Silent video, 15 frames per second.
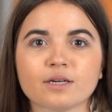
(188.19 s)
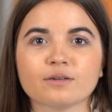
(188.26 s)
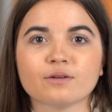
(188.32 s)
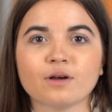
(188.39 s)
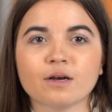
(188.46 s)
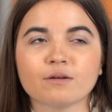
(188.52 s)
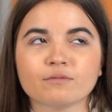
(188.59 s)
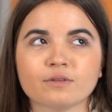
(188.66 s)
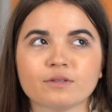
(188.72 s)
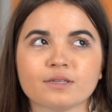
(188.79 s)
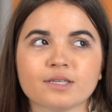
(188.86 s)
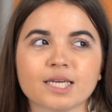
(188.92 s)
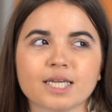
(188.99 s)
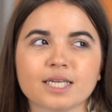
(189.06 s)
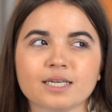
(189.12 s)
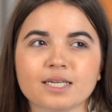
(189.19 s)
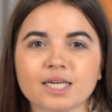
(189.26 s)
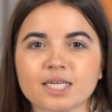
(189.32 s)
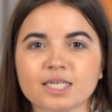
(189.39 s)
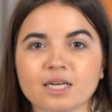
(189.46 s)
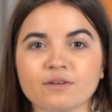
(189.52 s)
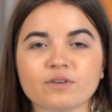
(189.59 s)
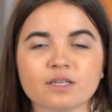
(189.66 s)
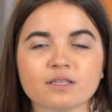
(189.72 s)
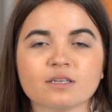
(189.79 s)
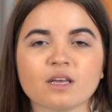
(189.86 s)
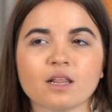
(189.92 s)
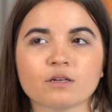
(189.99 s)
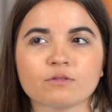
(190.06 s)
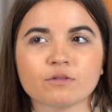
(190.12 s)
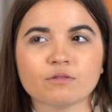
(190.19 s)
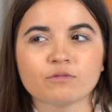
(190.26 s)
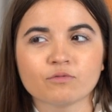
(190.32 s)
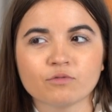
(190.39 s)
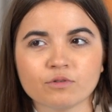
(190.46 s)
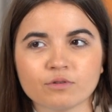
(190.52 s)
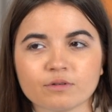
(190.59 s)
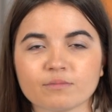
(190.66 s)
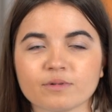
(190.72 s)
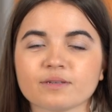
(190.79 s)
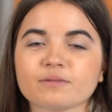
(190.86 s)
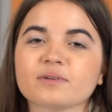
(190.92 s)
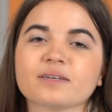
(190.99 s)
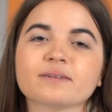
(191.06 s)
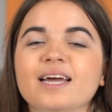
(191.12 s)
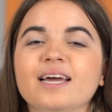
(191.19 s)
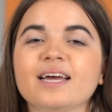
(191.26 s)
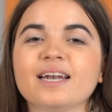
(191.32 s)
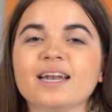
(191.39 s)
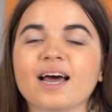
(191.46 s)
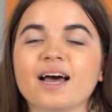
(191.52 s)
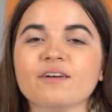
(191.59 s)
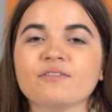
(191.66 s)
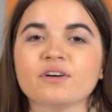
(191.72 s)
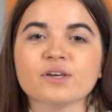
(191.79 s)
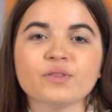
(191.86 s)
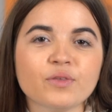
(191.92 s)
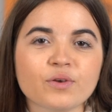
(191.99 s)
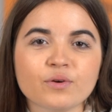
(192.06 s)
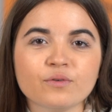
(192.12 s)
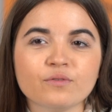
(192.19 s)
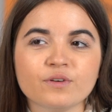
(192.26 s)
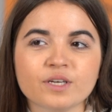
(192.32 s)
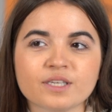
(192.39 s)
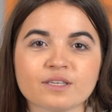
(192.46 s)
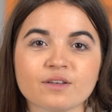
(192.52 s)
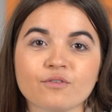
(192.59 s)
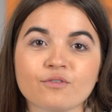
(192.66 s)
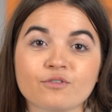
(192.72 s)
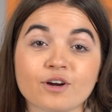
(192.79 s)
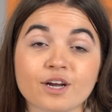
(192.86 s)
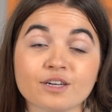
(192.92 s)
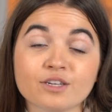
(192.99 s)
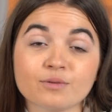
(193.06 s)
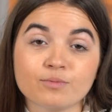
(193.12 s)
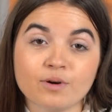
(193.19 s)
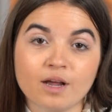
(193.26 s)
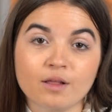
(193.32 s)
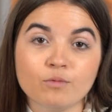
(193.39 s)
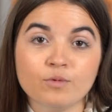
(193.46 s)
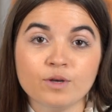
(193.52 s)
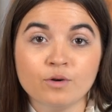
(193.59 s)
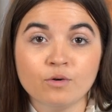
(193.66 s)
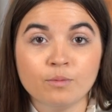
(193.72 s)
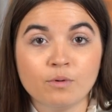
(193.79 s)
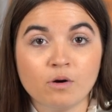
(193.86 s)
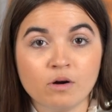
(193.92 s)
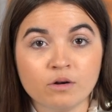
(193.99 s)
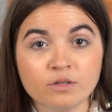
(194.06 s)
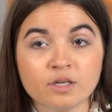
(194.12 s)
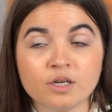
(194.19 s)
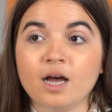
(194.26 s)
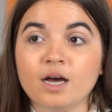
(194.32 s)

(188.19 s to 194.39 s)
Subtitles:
I don't know how to say it in English. I think it's electrical scooter, but what? And I found you this French brand, Wigo Board.